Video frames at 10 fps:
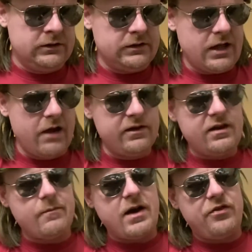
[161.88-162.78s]
Every
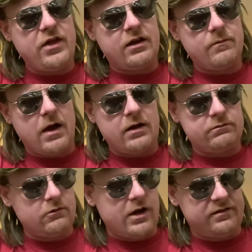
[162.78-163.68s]
time I think about,
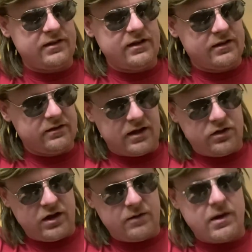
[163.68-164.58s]
or I see this, I
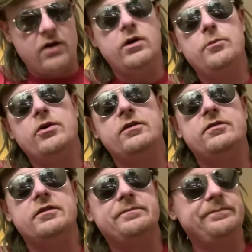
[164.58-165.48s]
think about one
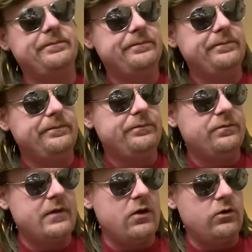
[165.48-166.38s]
person.
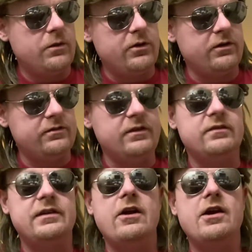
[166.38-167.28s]
And that one person is
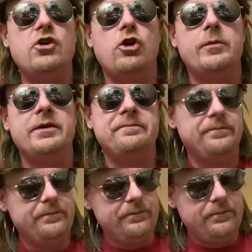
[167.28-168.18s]
Gary Coleman.
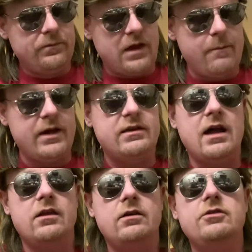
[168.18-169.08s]
I bet that
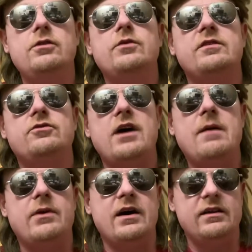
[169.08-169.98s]
little dude was a
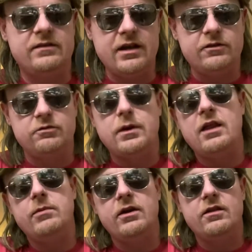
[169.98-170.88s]
tripod. His dick was probably
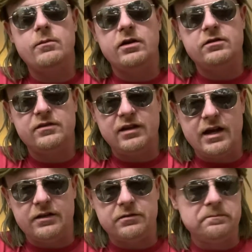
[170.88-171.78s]
bigger than both of his
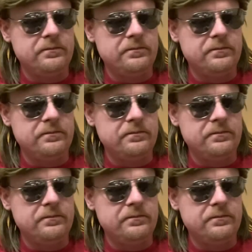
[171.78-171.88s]
legs.